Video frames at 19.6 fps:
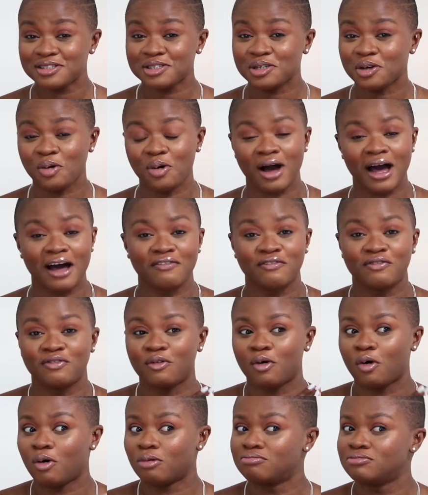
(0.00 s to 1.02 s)
So I've
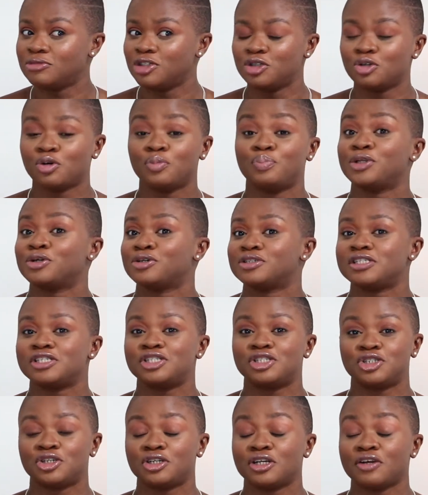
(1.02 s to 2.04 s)
you know been on this
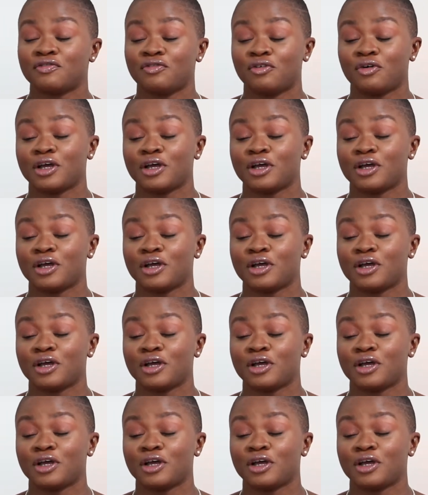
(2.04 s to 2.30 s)
journey for